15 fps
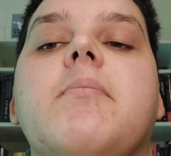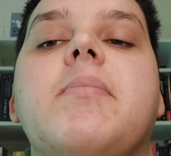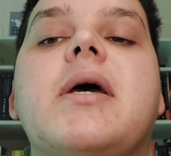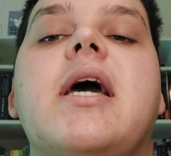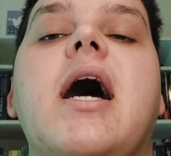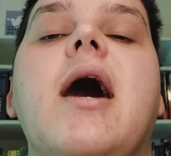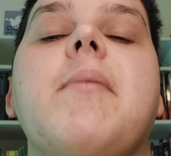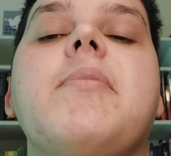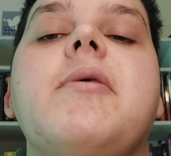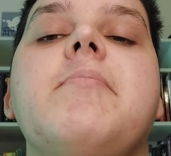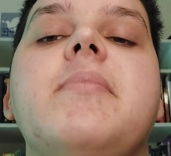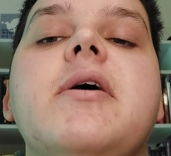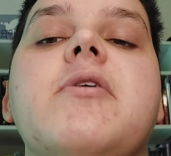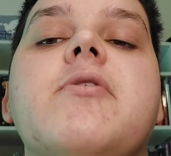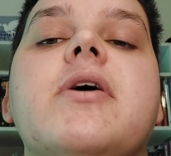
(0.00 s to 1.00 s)
Become the
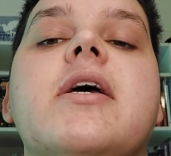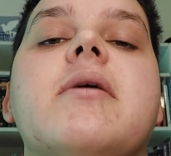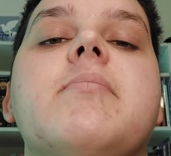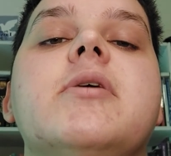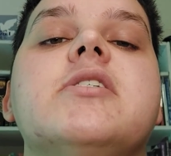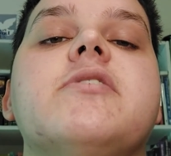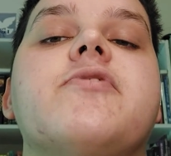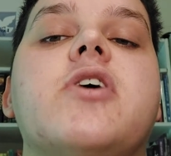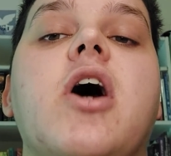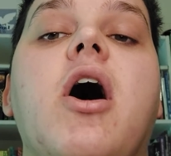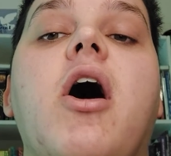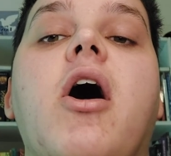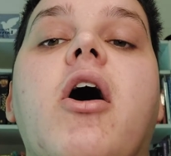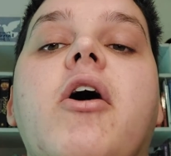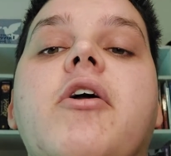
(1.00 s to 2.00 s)
mirror image of
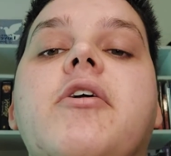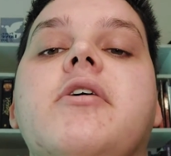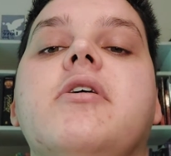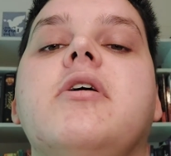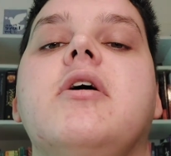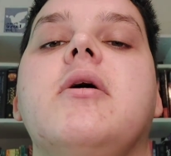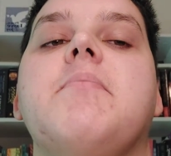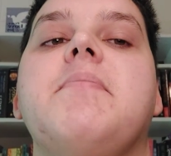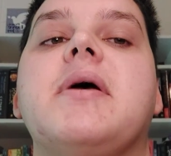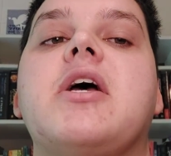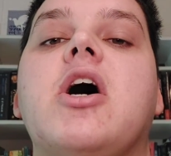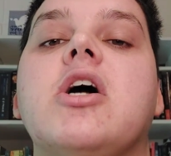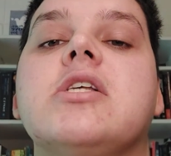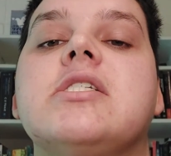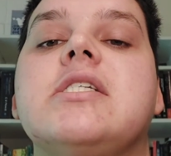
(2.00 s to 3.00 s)
God. Be
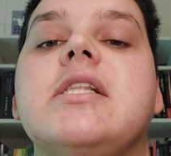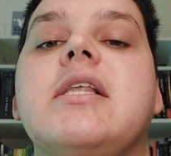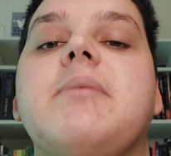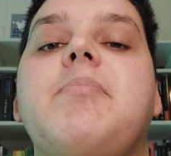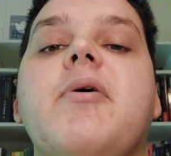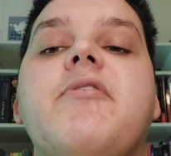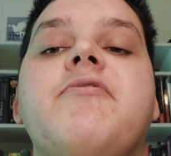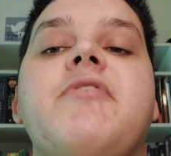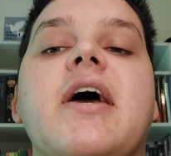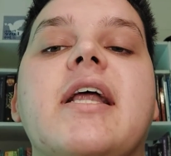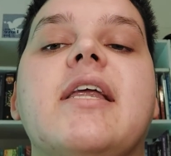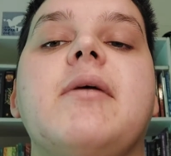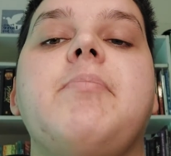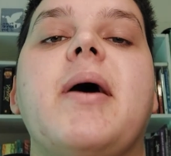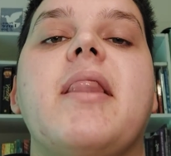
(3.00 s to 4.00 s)
constantly
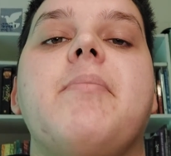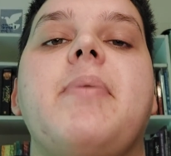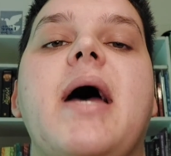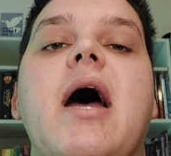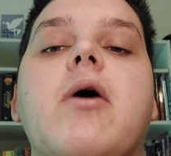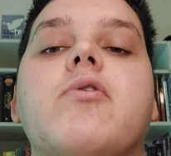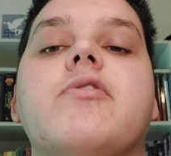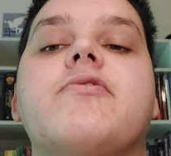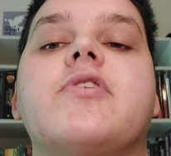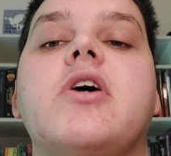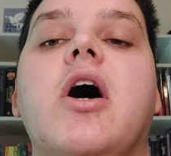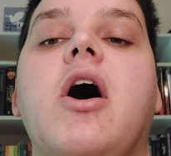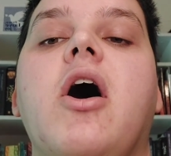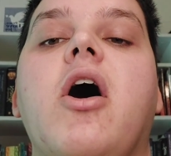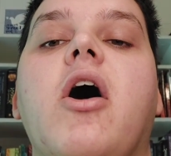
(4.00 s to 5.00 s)
perfected by the power of
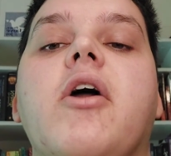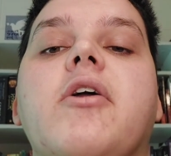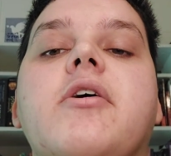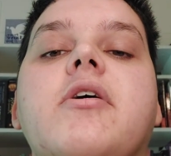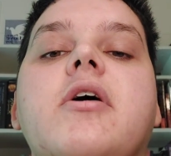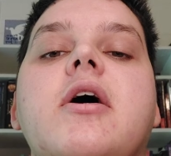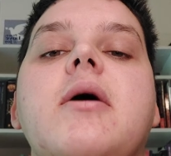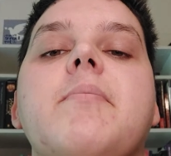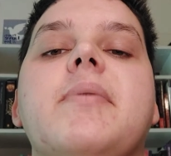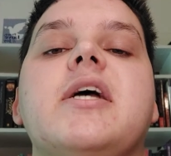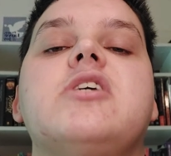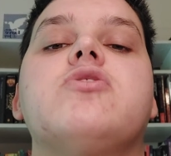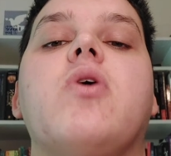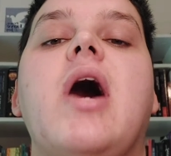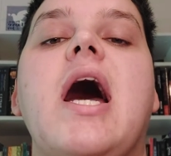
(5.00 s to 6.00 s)
God. Be
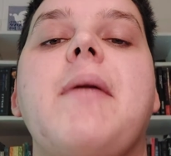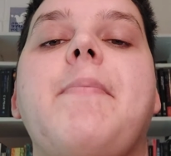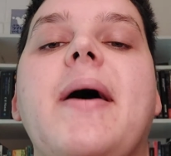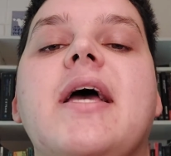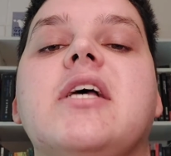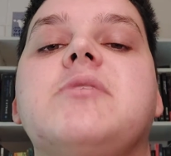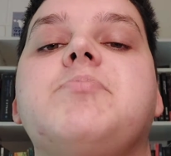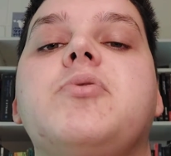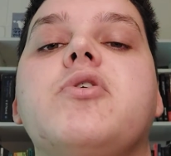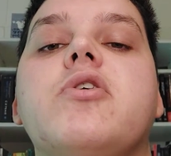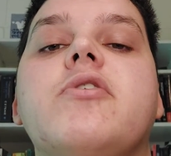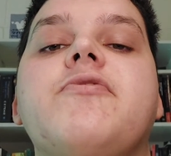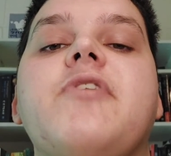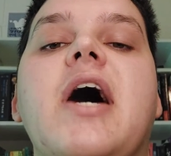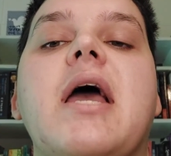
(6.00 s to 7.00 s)
tried by his
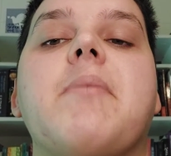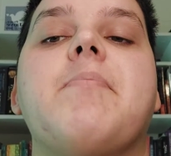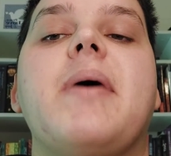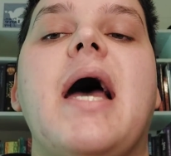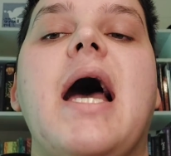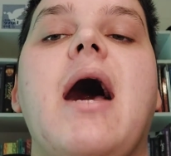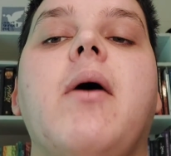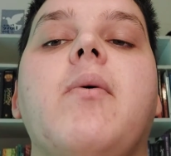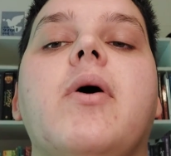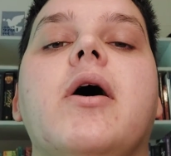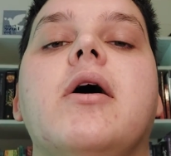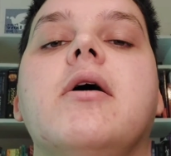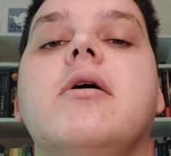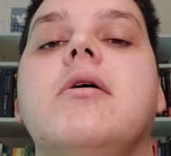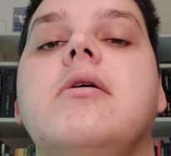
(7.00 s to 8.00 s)
purifying
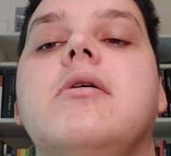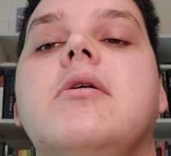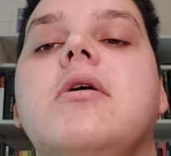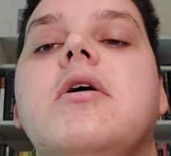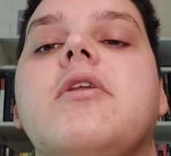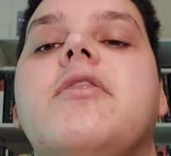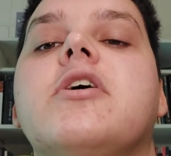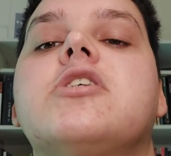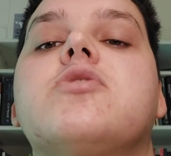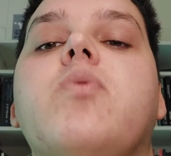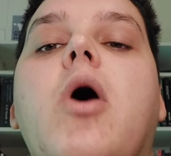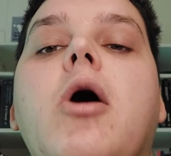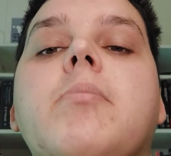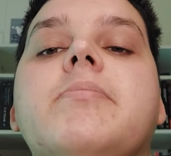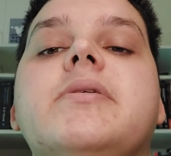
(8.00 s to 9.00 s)
power. The
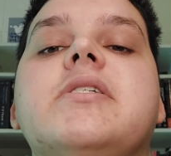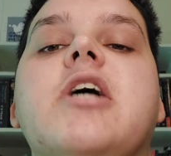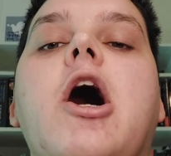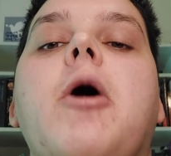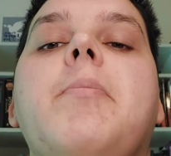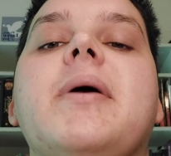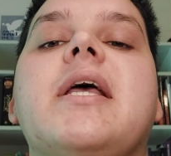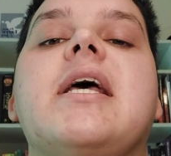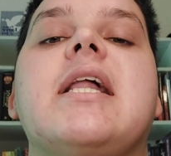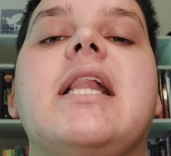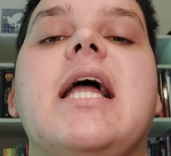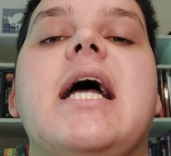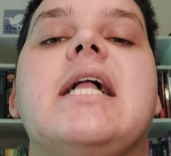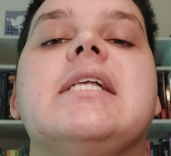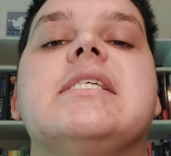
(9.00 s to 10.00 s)
swamp shall be
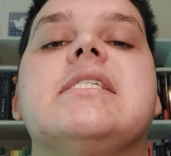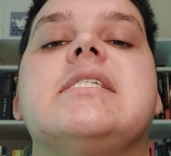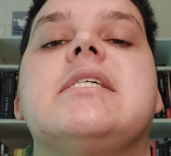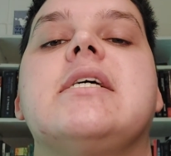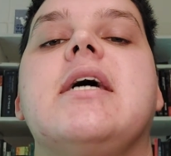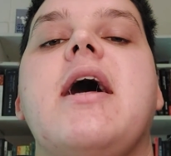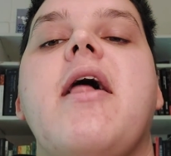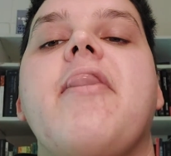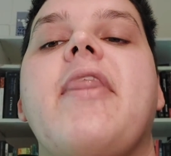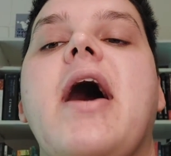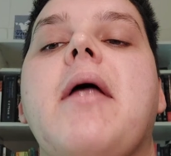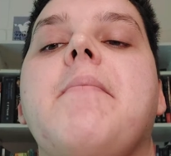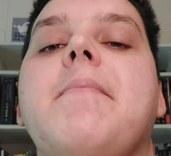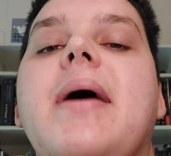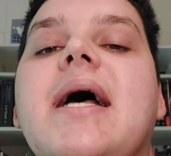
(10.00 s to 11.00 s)
cleansed.
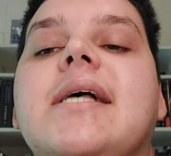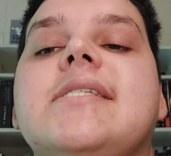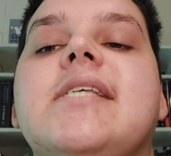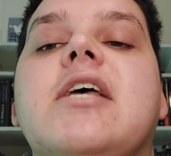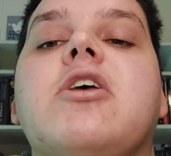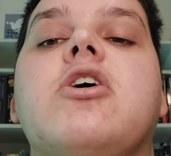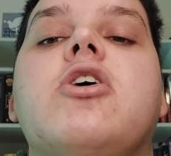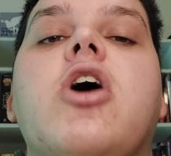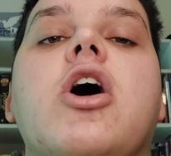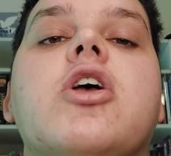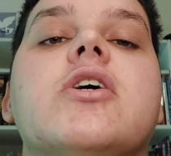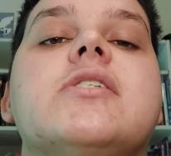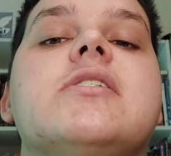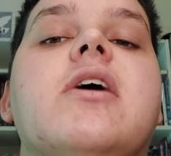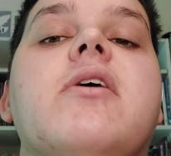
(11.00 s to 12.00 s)
That mess that you got
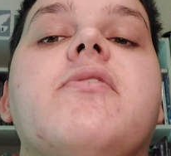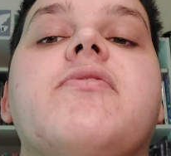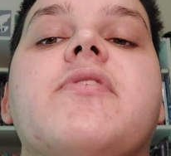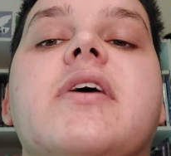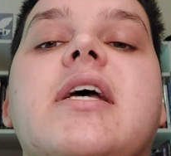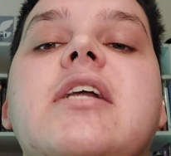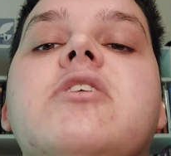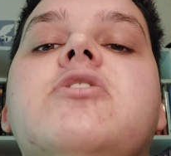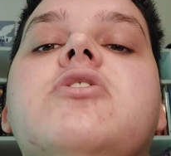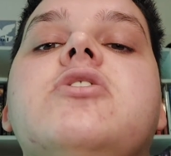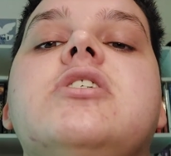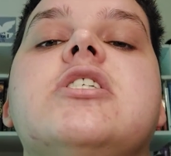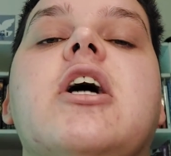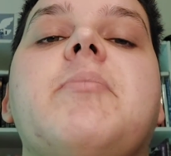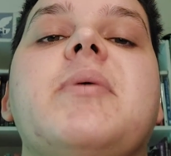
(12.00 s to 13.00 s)
yourself into
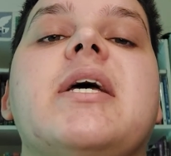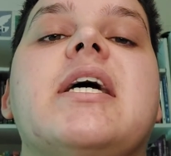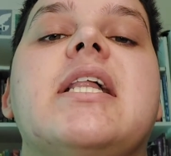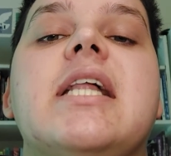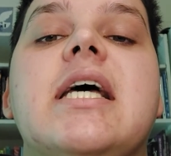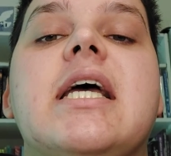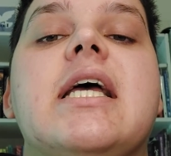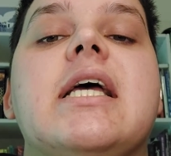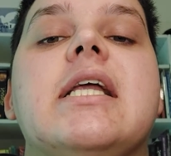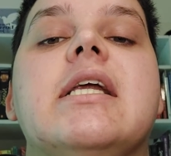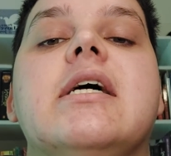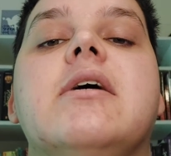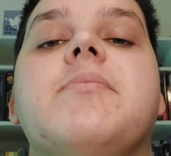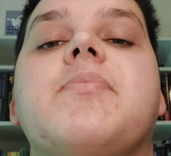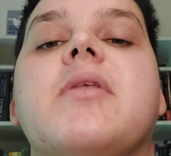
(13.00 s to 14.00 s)
shall be
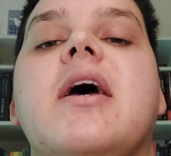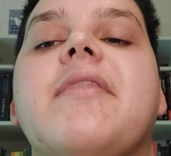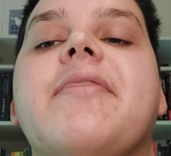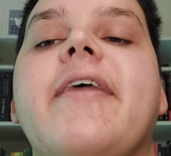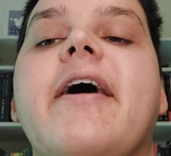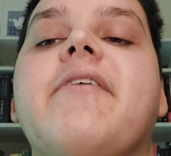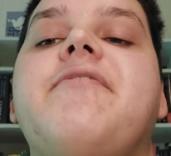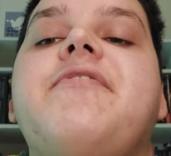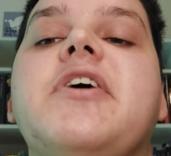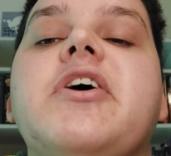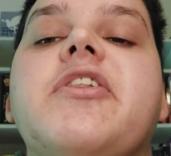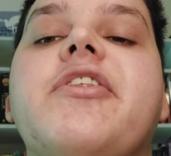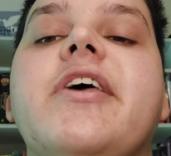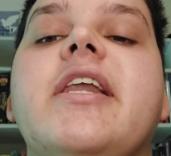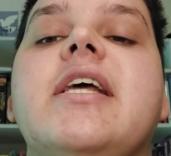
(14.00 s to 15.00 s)
clean. That
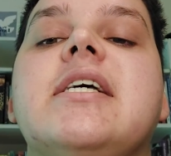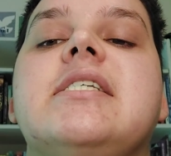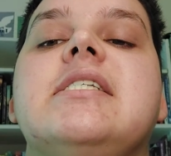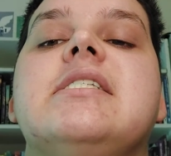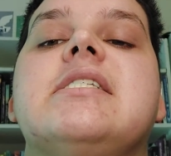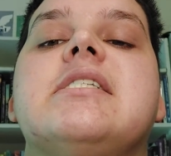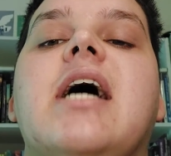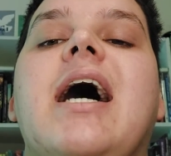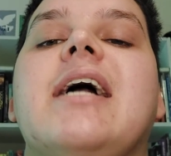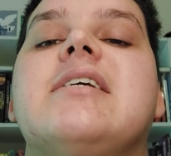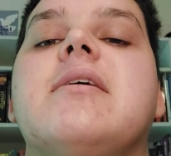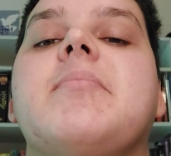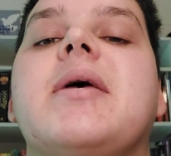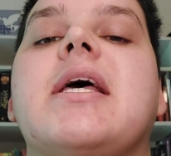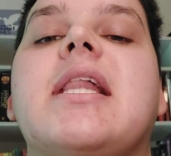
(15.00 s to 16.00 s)
filthiness inside
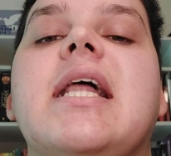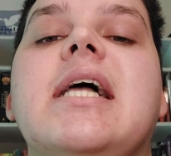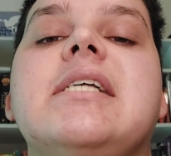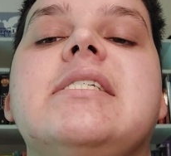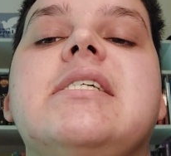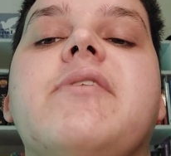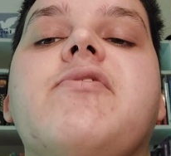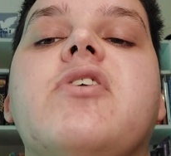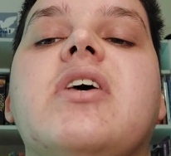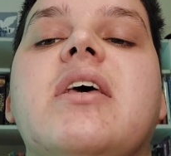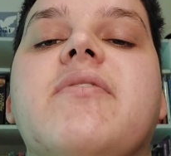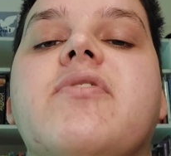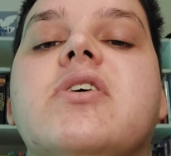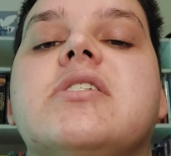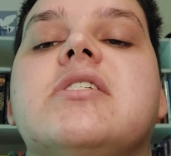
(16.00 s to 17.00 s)
shall be cleansed if you
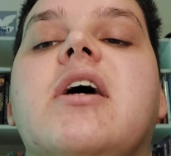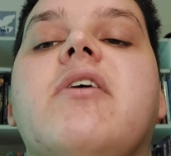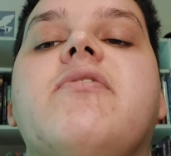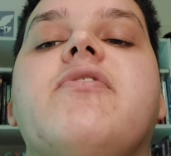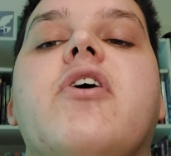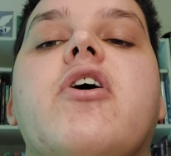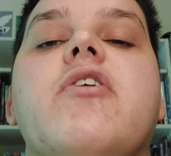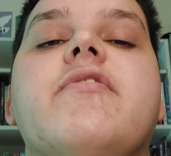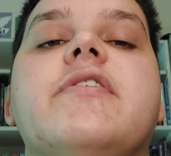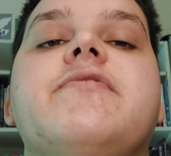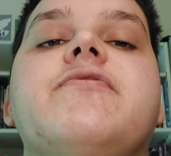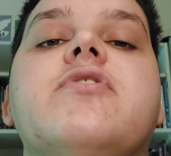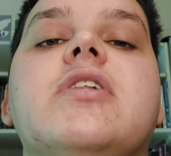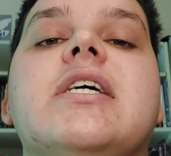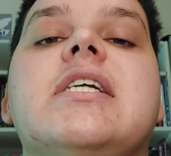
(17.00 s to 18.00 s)
give yourself over
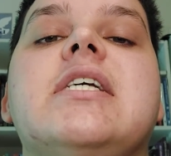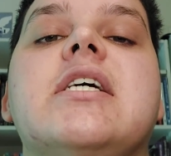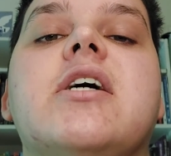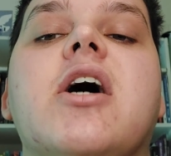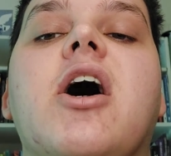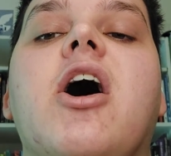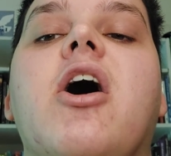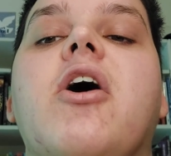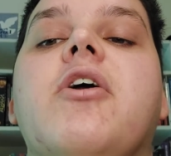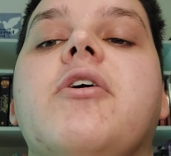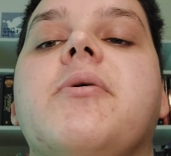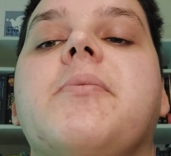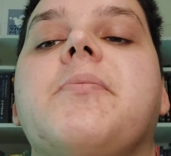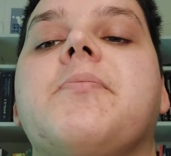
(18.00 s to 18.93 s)
fully to God.